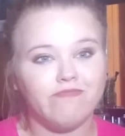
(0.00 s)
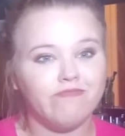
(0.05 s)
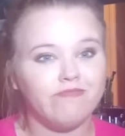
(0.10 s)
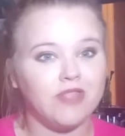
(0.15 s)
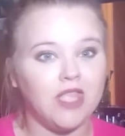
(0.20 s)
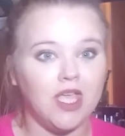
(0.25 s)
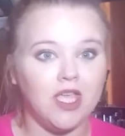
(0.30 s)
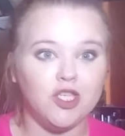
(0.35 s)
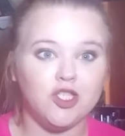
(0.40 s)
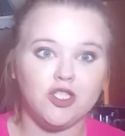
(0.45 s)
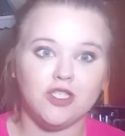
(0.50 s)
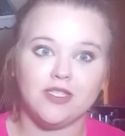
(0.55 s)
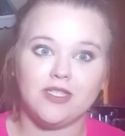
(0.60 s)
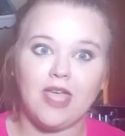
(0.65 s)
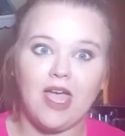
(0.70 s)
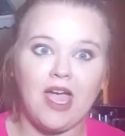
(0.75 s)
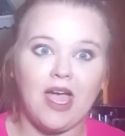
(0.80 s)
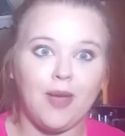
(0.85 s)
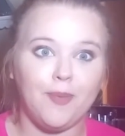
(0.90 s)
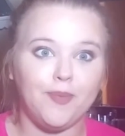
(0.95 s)
things just
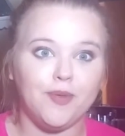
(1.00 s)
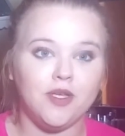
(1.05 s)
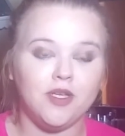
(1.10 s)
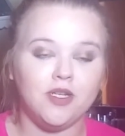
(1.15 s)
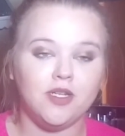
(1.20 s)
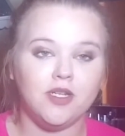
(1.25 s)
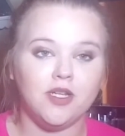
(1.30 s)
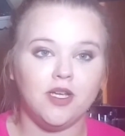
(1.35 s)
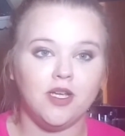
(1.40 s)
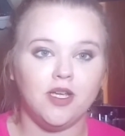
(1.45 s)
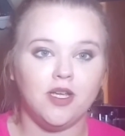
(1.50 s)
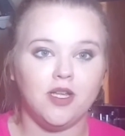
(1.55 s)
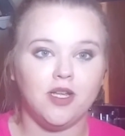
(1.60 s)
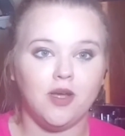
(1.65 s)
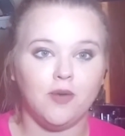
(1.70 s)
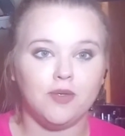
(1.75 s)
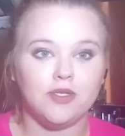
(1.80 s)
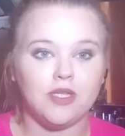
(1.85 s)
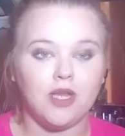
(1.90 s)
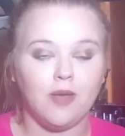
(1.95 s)
happened and I
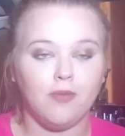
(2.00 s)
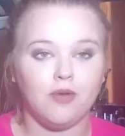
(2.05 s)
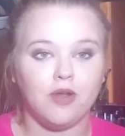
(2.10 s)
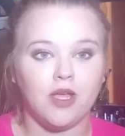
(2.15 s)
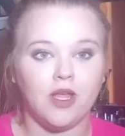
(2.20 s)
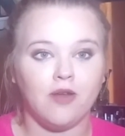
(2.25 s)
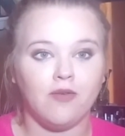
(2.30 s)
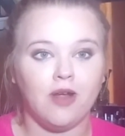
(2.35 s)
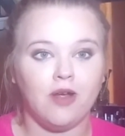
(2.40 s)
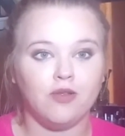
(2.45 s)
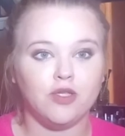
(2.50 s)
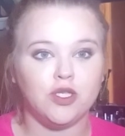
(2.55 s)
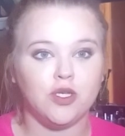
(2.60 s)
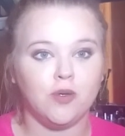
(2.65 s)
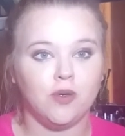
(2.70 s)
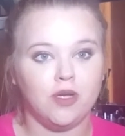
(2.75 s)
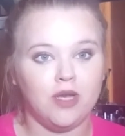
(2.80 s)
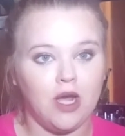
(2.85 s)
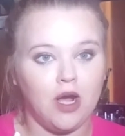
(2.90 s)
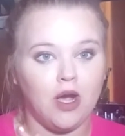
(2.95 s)
wasn't able to get around
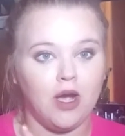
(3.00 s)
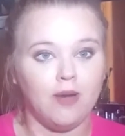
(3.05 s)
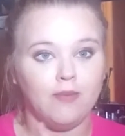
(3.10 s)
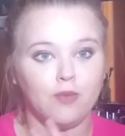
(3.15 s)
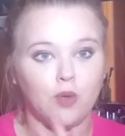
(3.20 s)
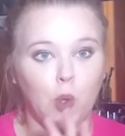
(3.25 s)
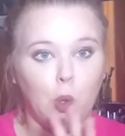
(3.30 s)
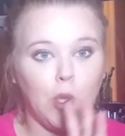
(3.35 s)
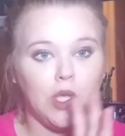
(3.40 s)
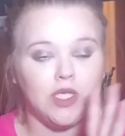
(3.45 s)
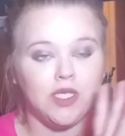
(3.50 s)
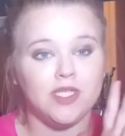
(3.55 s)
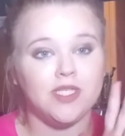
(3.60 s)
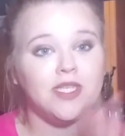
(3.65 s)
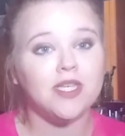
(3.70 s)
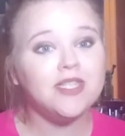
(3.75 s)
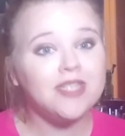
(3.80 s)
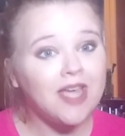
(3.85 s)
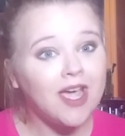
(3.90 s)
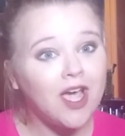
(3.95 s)
to it. Now I'm going to
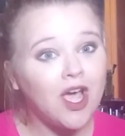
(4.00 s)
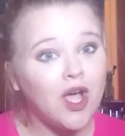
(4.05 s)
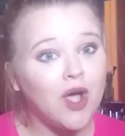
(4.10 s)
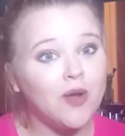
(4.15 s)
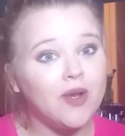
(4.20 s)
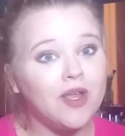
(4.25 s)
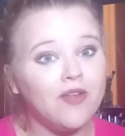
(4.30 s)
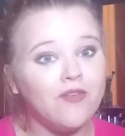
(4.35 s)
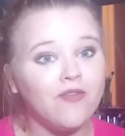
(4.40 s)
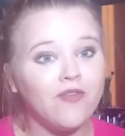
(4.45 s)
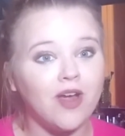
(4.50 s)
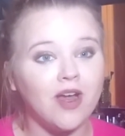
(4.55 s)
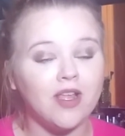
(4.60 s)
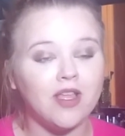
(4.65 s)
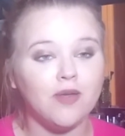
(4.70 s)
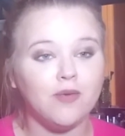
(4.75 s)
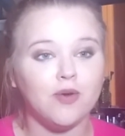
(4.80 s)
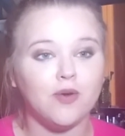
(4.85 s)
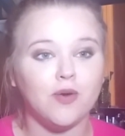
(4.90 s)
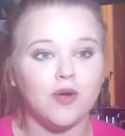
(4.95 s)
sit down and
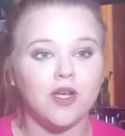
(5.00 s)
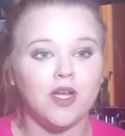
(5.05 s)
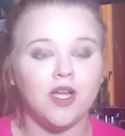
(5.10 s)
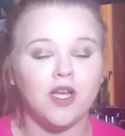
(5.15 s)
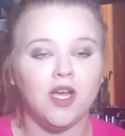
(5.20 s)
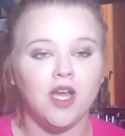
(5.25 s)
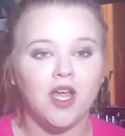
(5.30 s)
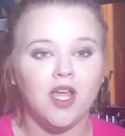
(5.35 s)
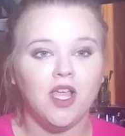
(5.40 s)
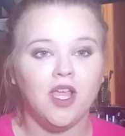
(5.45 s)
finally record it.